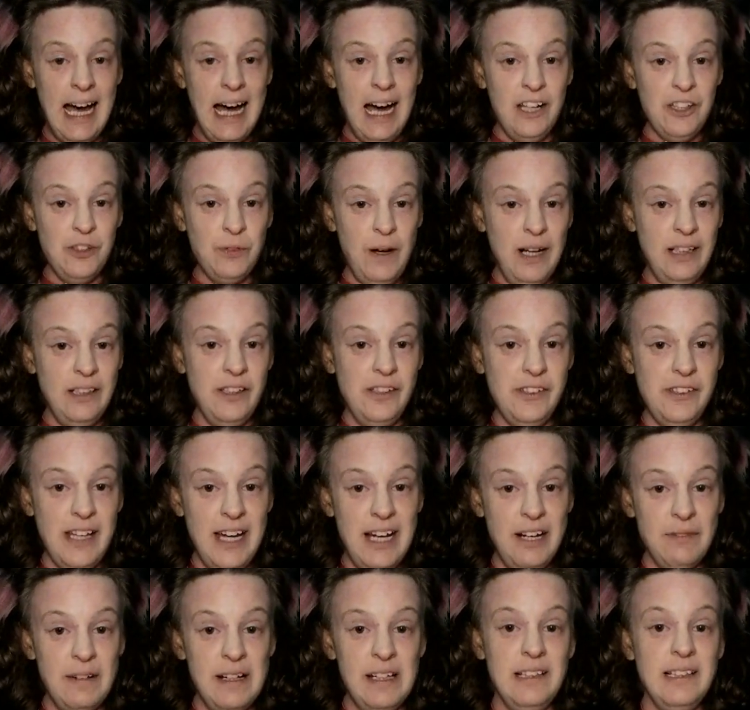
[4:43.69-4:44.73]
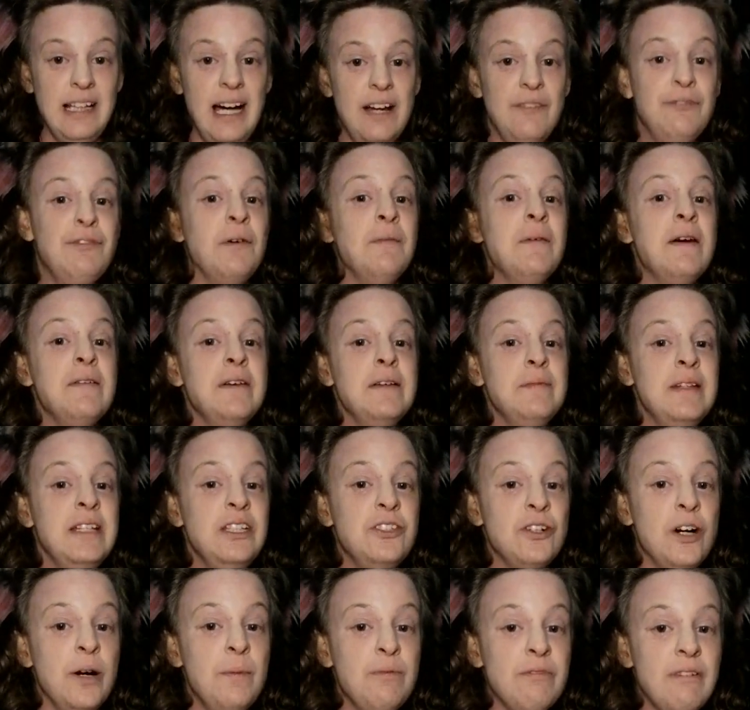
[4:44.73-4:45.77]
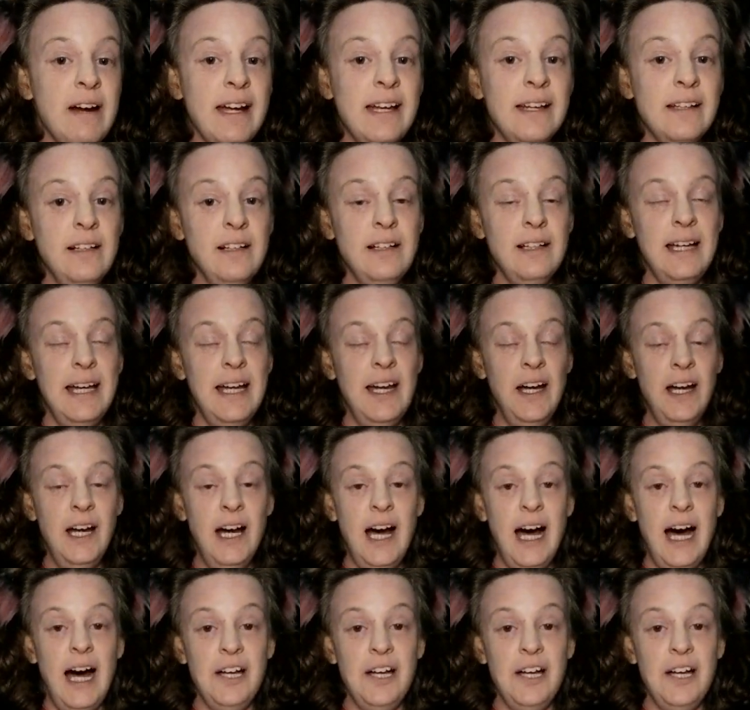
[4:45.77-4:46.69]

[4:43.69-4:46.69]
as well as a real life one where we meet up regularly,